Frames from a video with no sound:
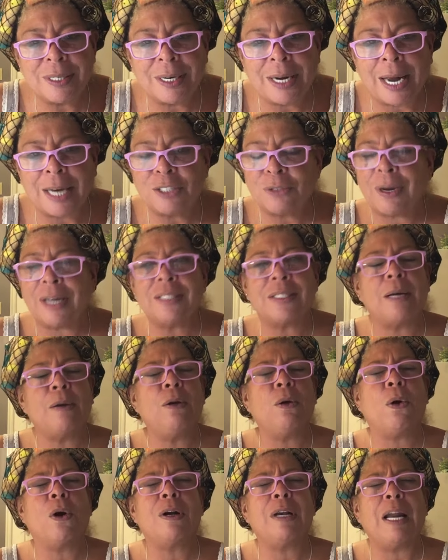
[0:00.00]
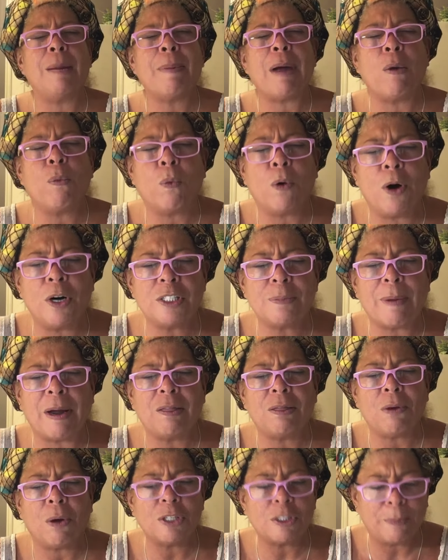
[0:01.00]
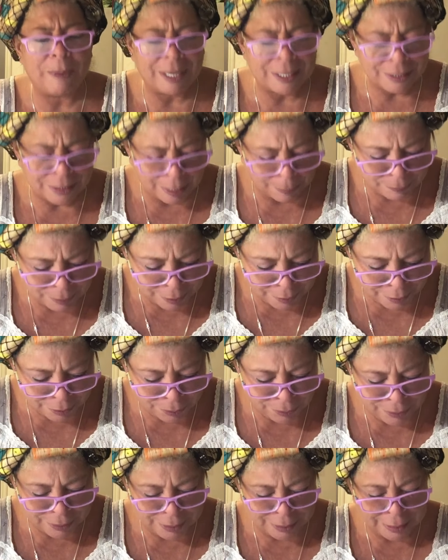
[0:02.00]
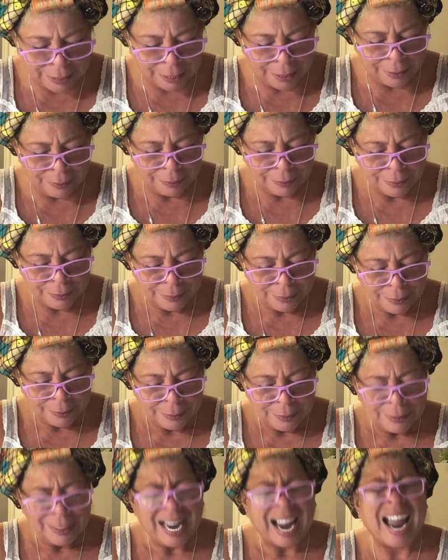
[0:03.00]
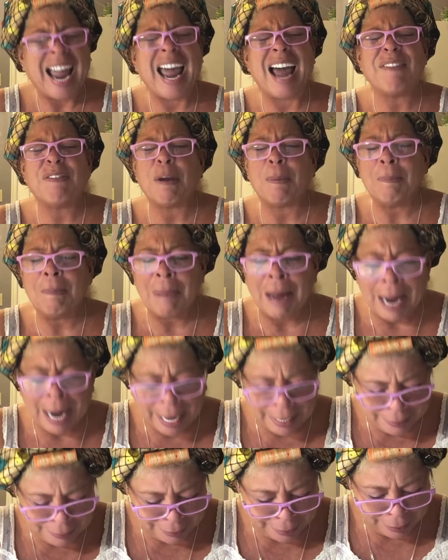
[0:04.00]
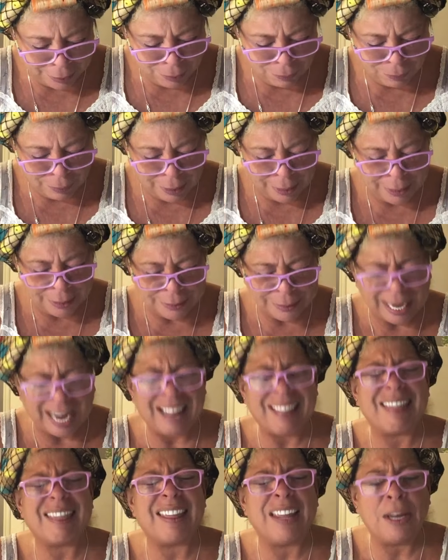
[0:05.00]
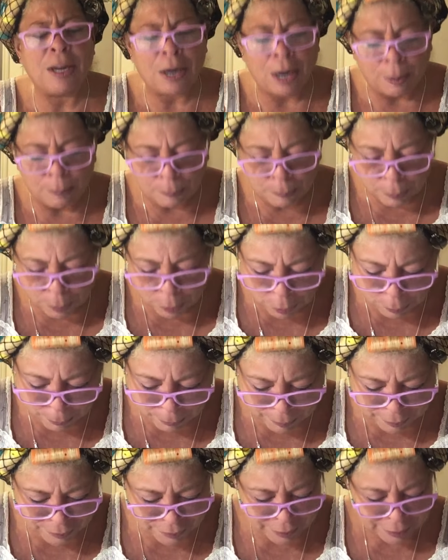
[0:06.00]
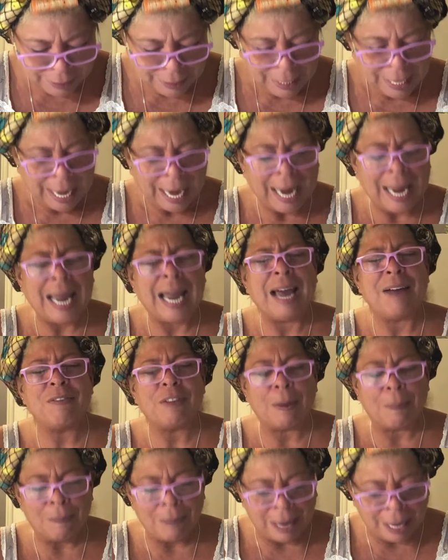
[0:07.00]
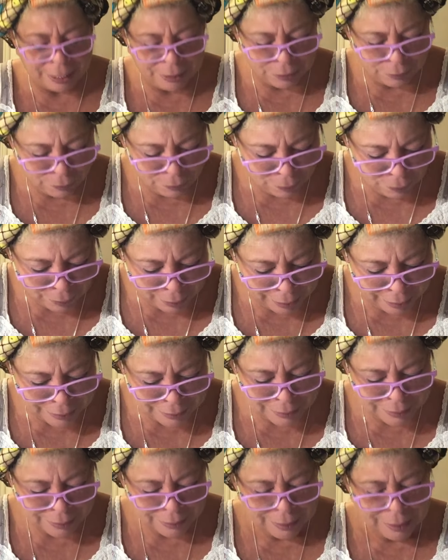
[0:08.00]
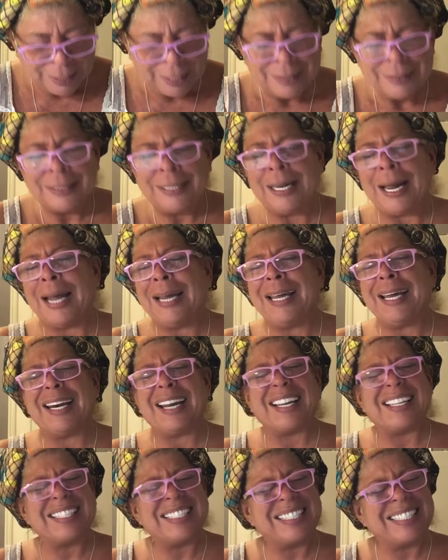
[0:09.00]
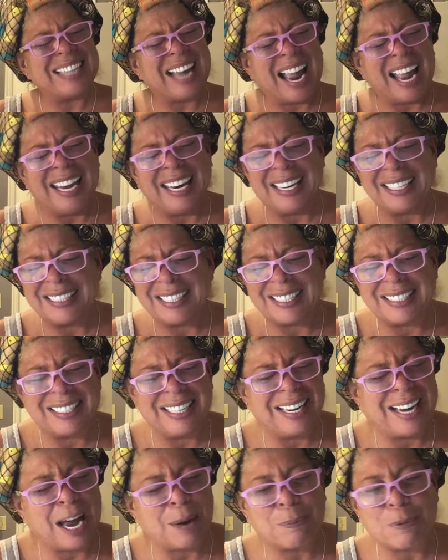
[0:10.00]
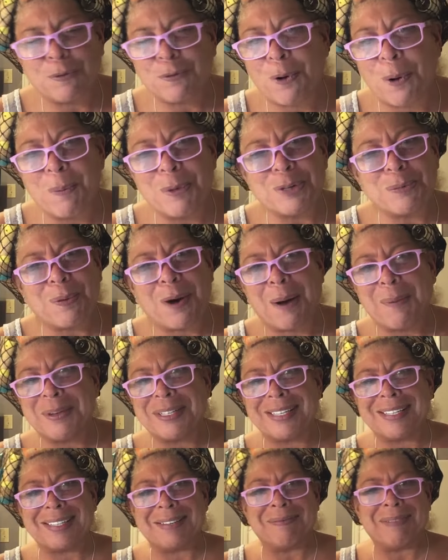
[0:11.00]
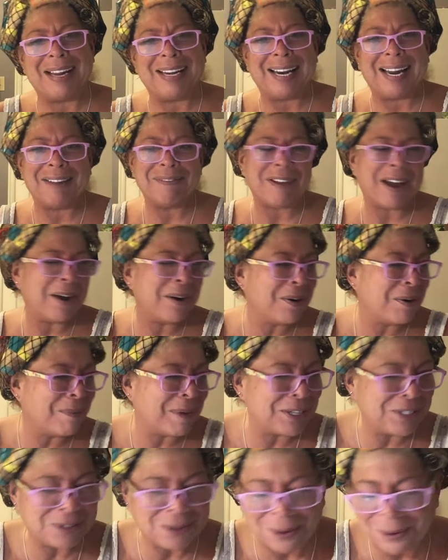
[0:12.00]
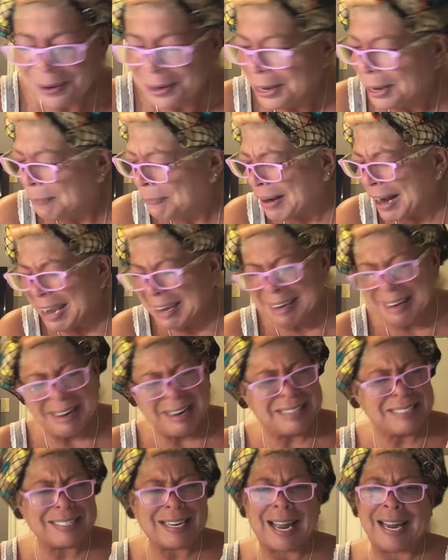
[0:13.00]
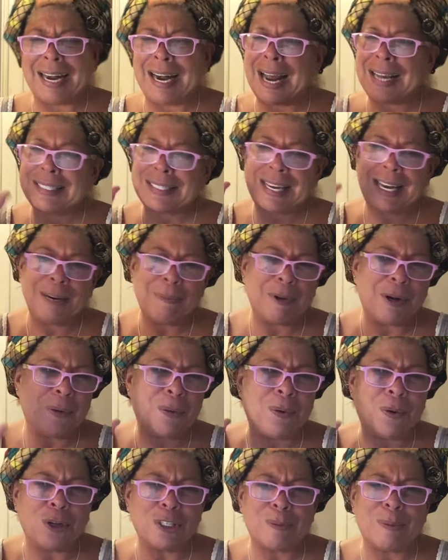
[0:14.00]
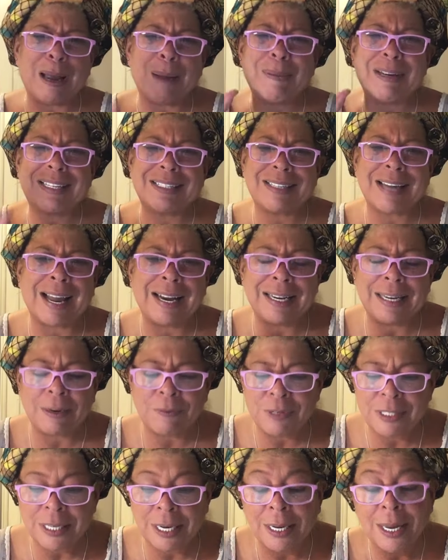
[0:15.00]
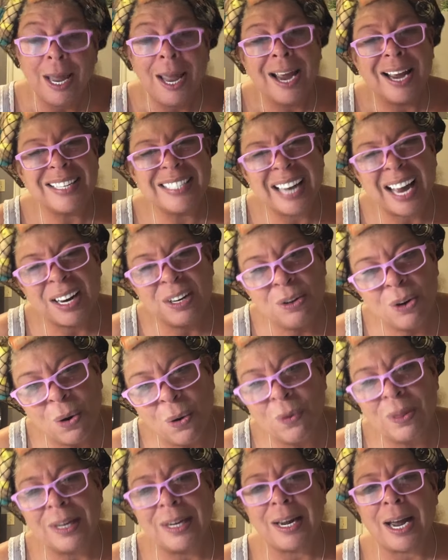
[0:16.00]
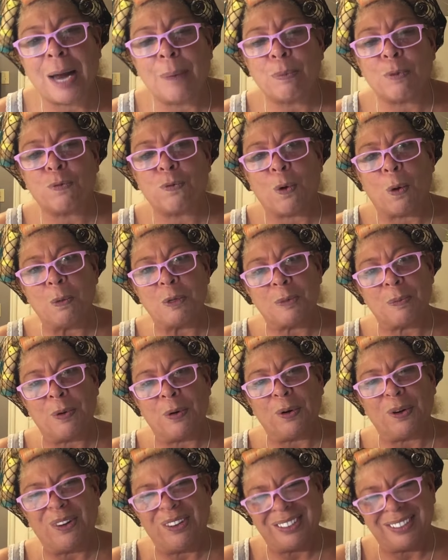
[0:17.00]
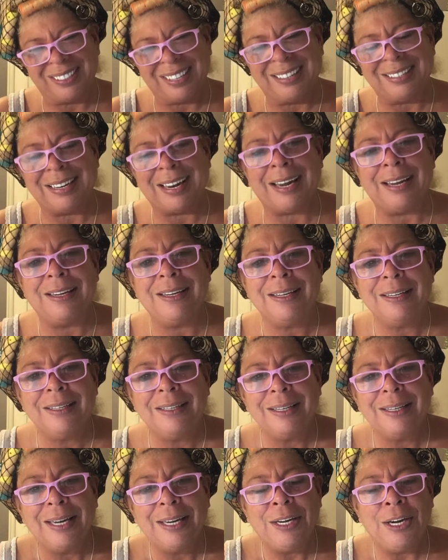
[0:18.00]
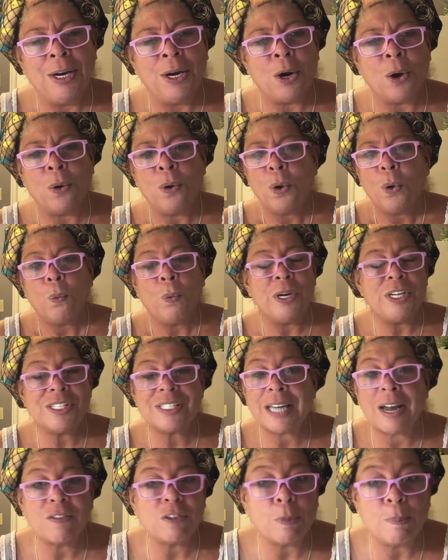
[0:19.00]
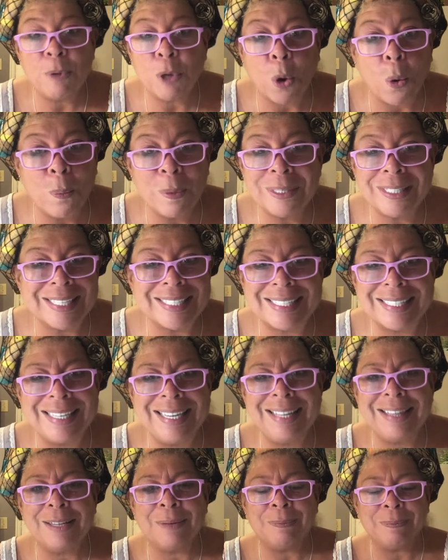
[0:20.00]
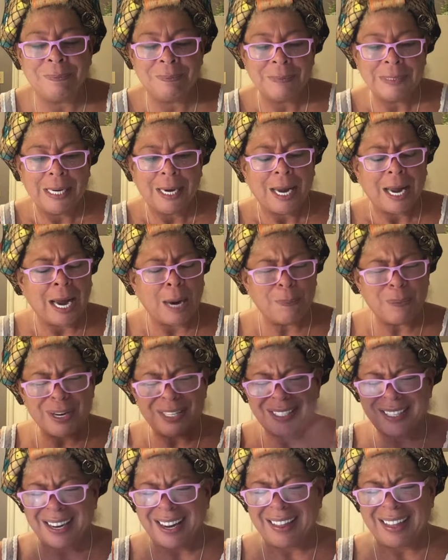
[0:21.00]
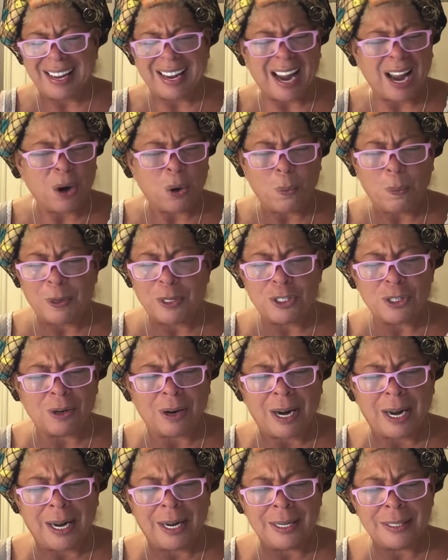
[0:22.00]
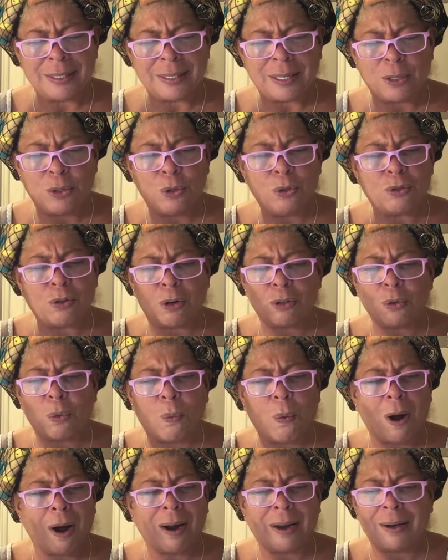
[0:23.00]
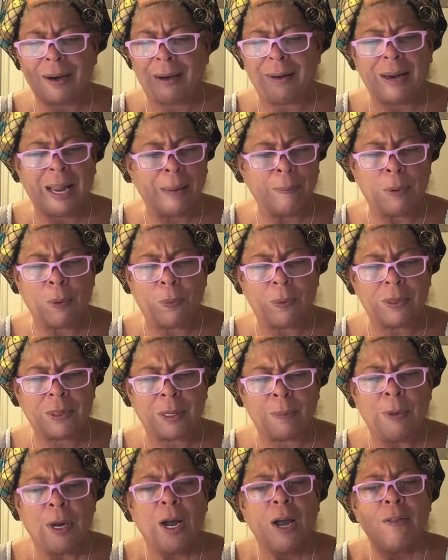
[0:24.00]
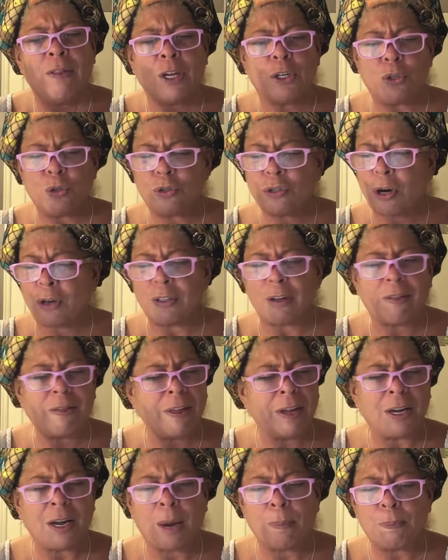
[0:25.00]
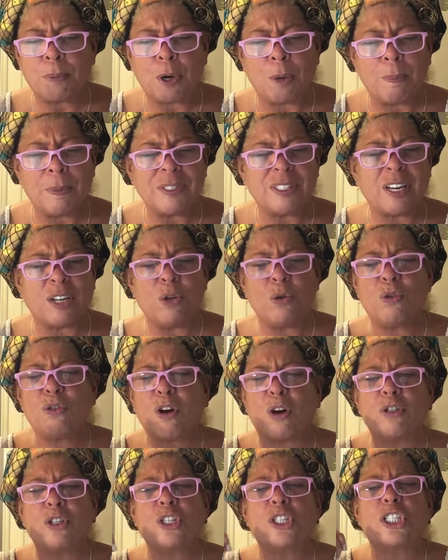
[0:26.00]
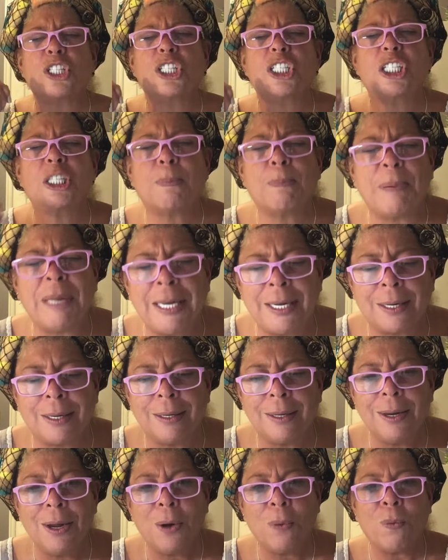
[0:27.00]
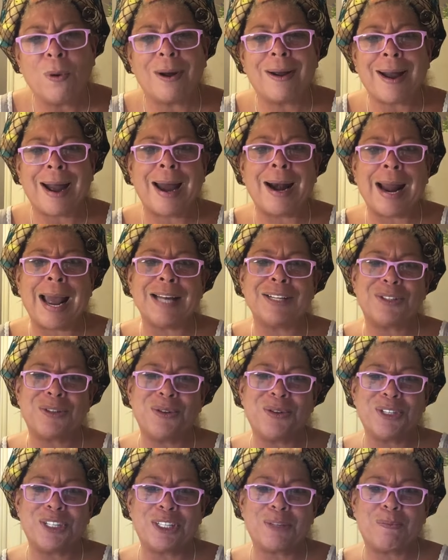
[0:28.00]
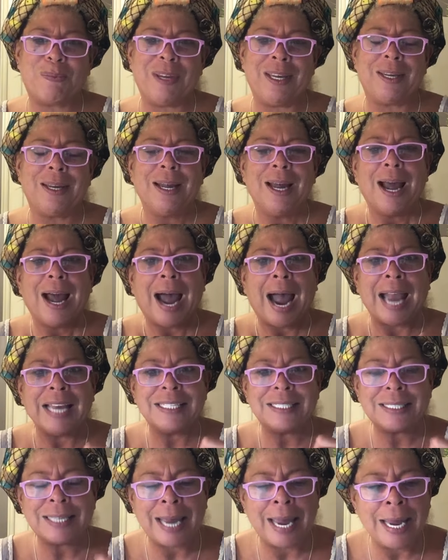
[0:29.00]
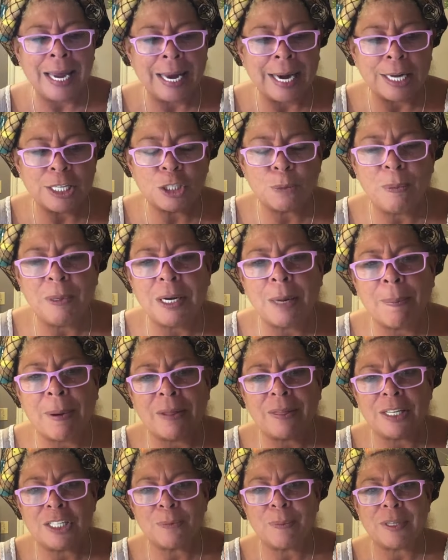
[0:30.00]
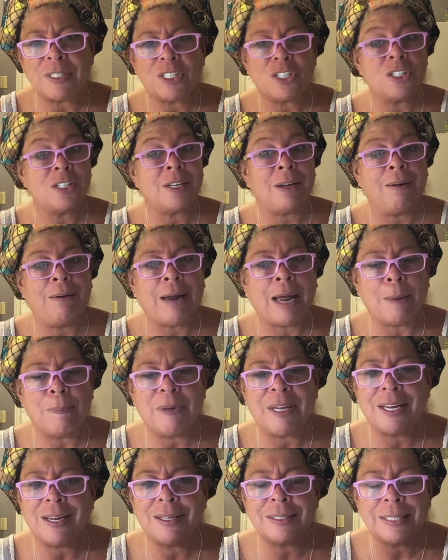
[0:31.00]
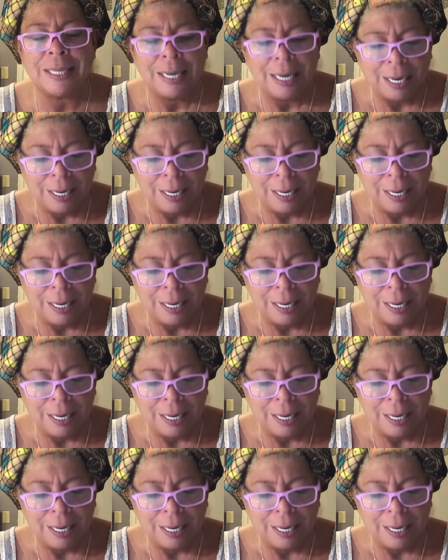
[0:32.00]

to God. So I say, Lord, let my words, my thoughts be accepting to you today. I have a mind like Christ. I think on purpose. I have the mind of Christ. See, I get excited to see God perform his promises in my life. I don't know about y'all, but I get excited. Ask anybody who knows me. I'm excited every day because I know that God performs miracles today. You know, we just have to be open to see them. I pray today that God opens your eyes, that you start to walk in alignment with Him, that you start to think on purpose, and you start to speak what God asks you to speak. I say and I speak about these messages a lot because